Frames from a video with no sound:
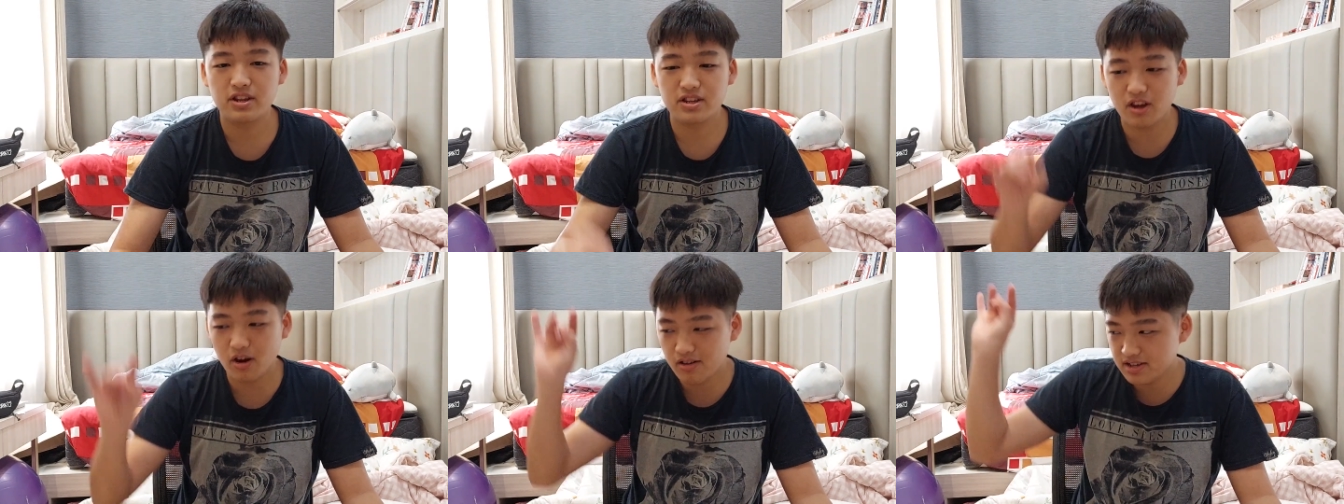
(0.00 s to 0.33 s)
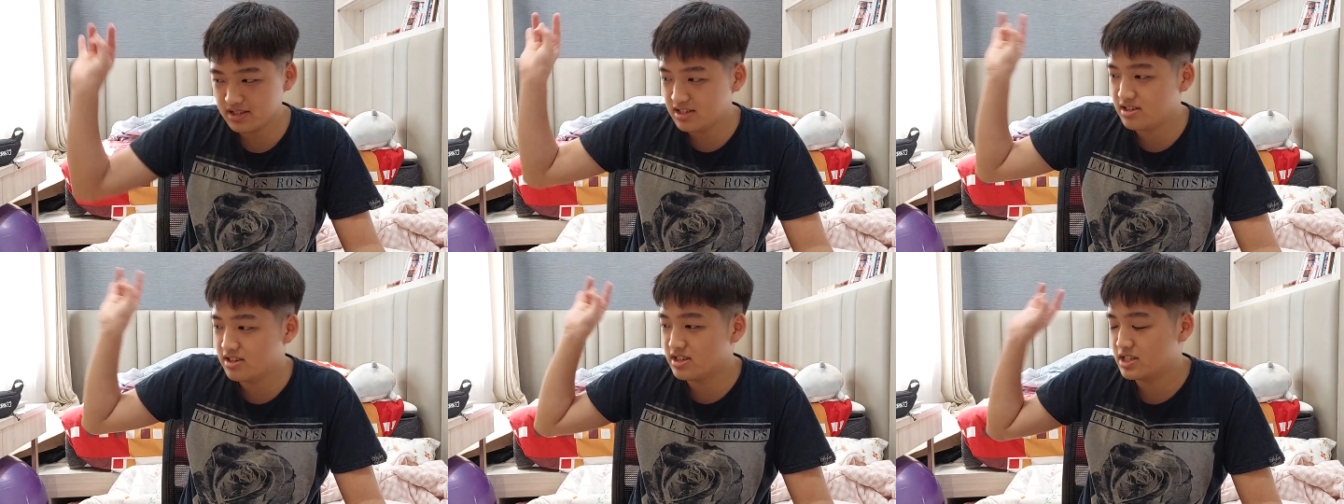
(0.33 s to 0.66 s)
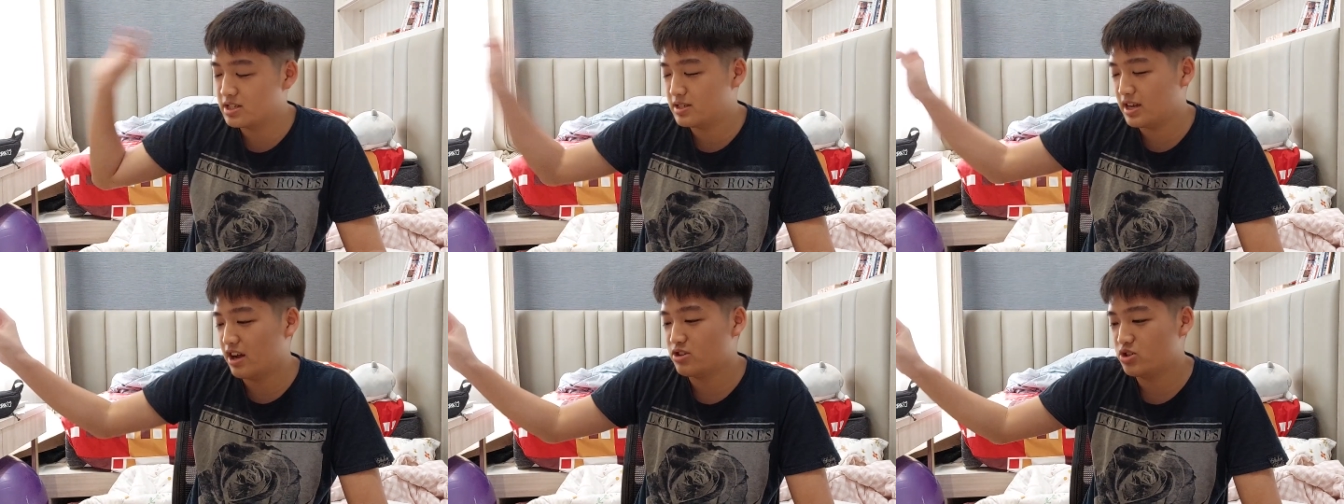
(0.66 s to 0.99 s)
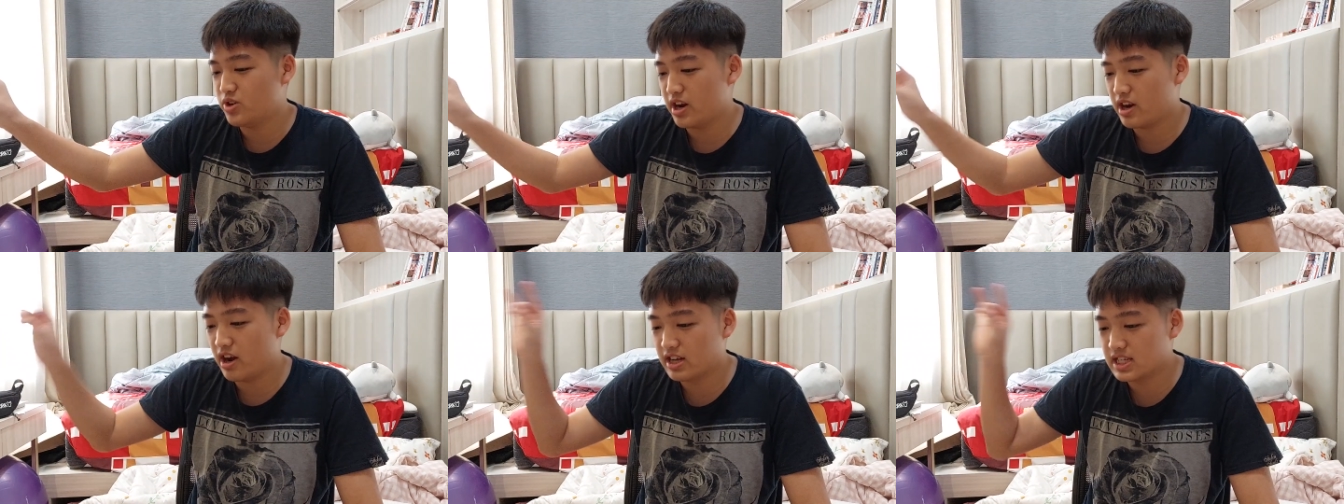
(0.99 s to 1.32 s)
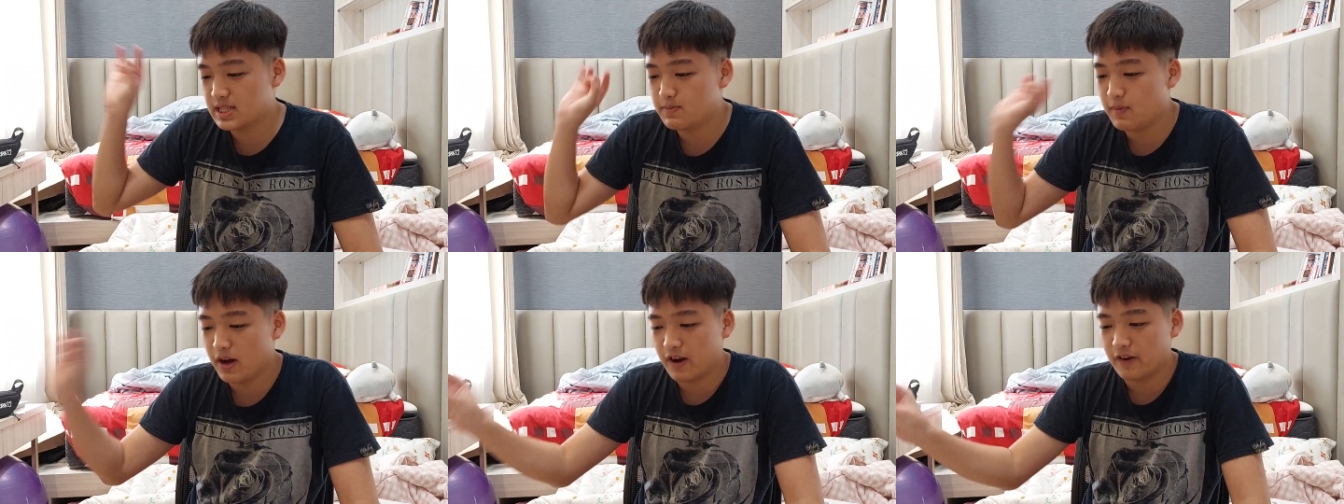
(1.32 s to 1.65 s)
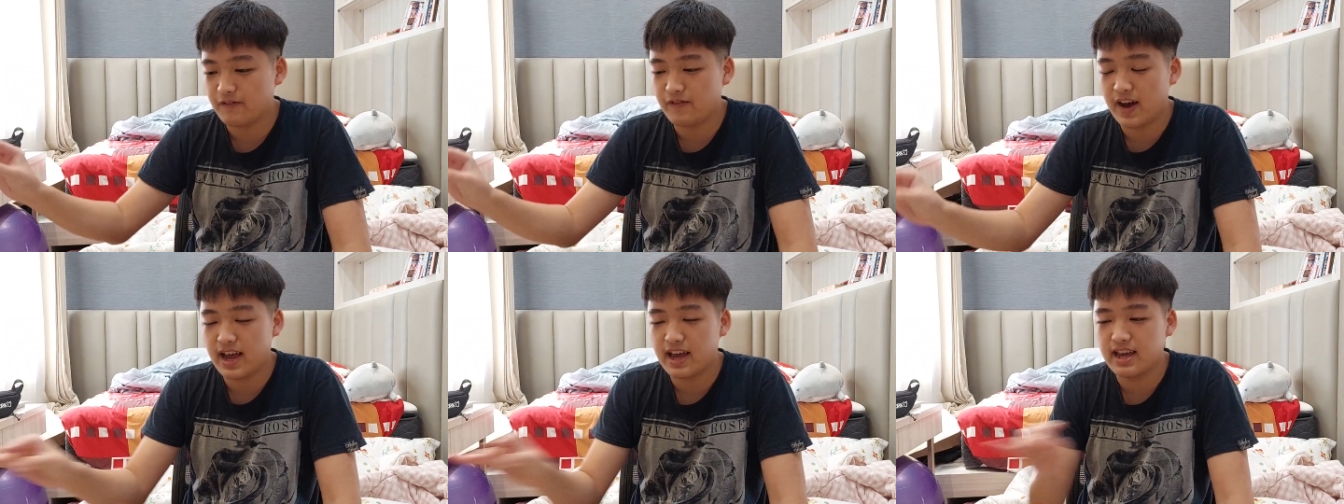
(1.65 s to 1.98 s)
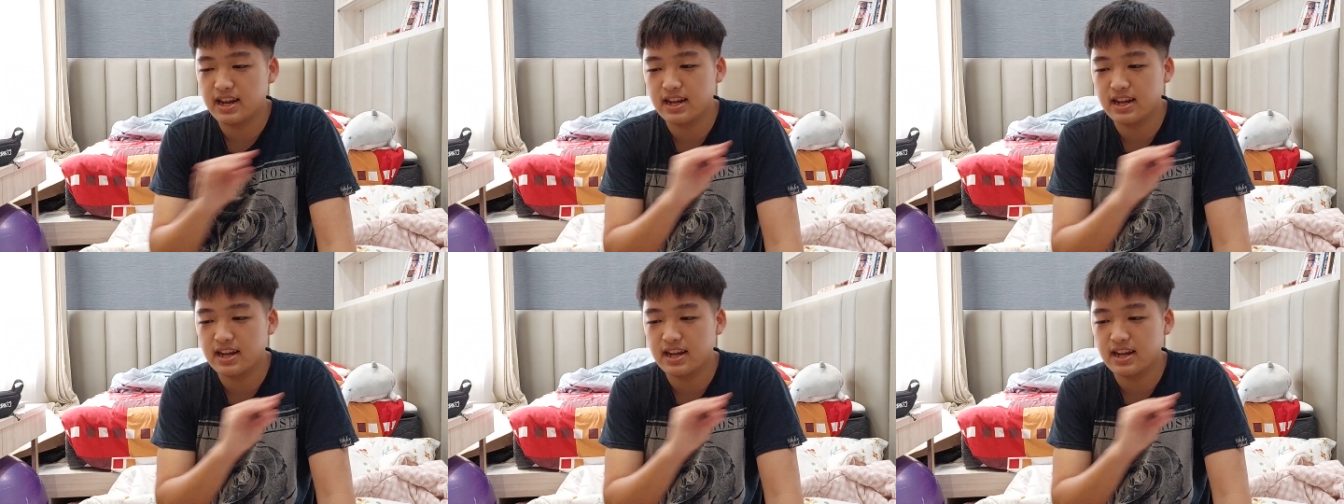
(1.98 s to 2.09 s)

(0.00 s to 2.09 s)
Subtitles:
go listen to the soundtrack on Spotify.